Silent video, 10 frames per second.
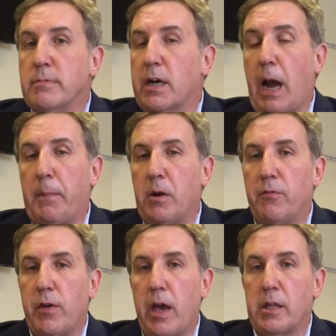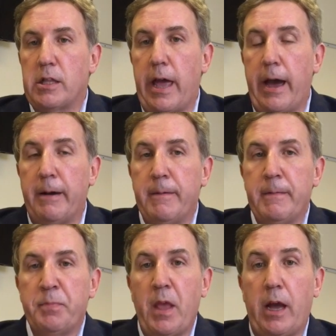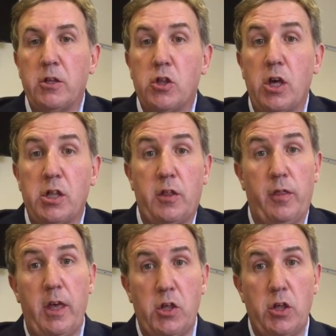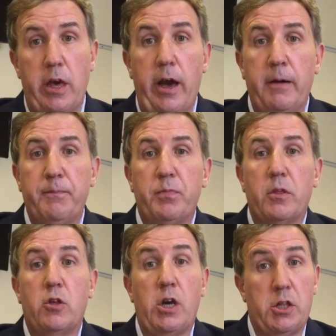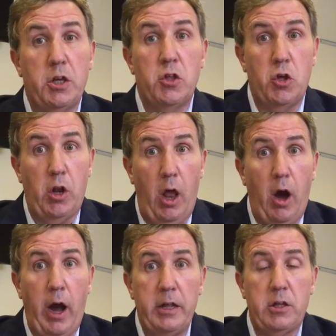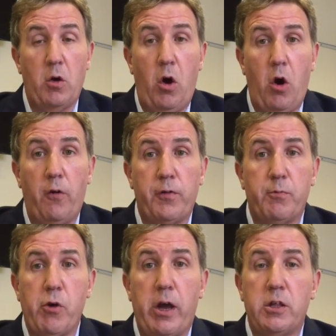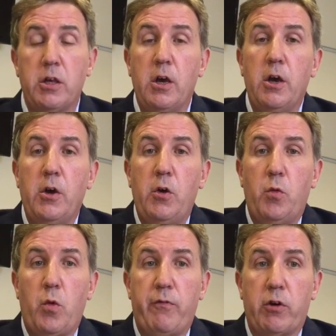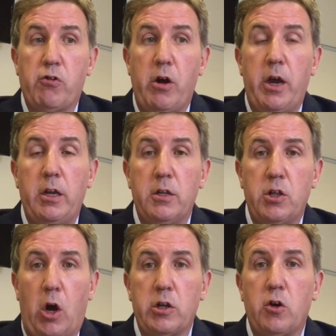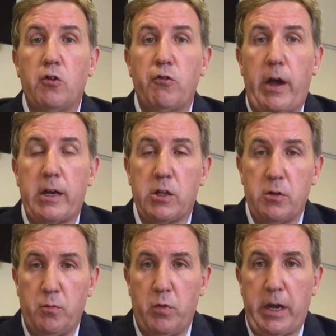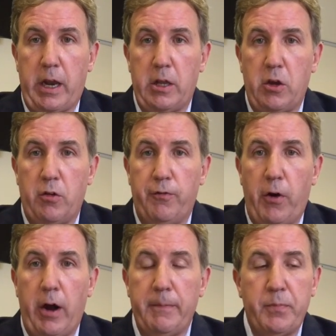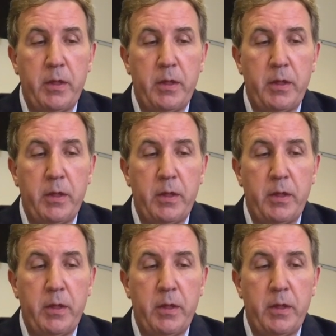a couple of years now, and just this year, just in July, so hot off the press, we've agreed, signed contracts, we're going to unify.